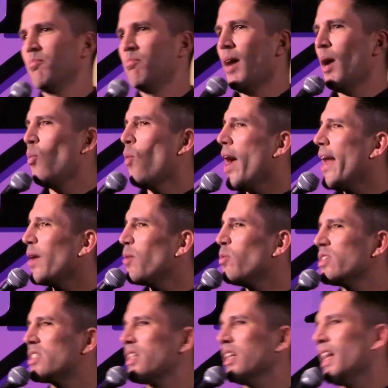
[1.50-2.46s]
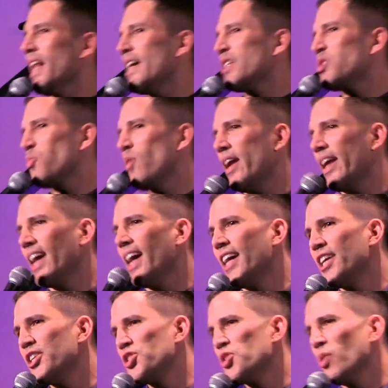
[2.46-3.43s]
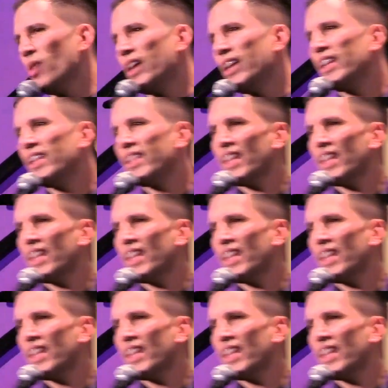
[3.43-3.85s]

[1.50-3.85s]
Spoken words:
My wedding was the last wedding I enjoyed.